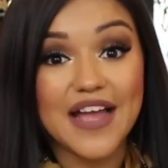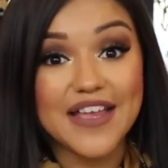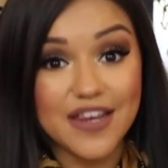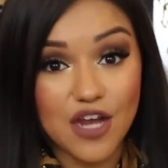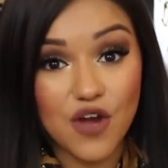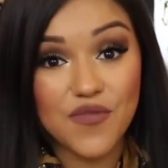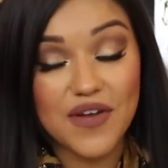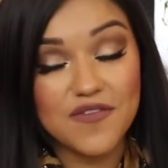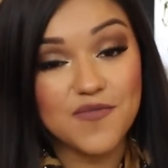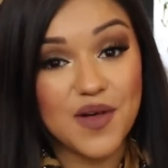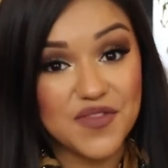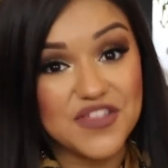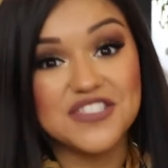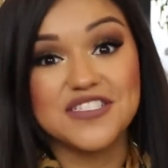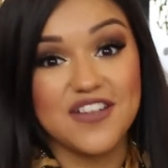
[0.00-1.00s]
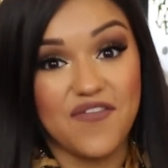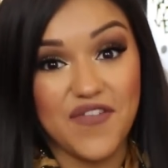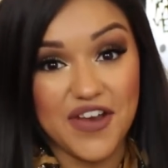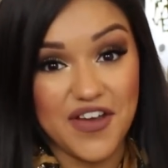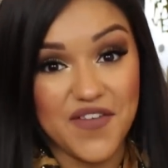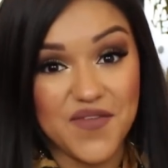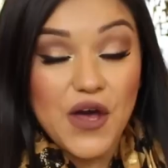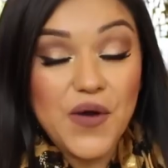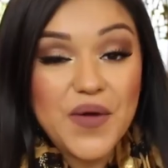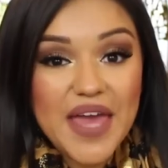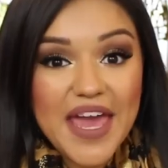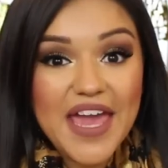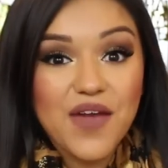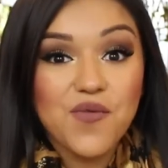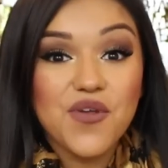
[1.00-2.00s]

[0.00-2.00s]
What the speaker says: I cannot rave about this stuff enough. Okay,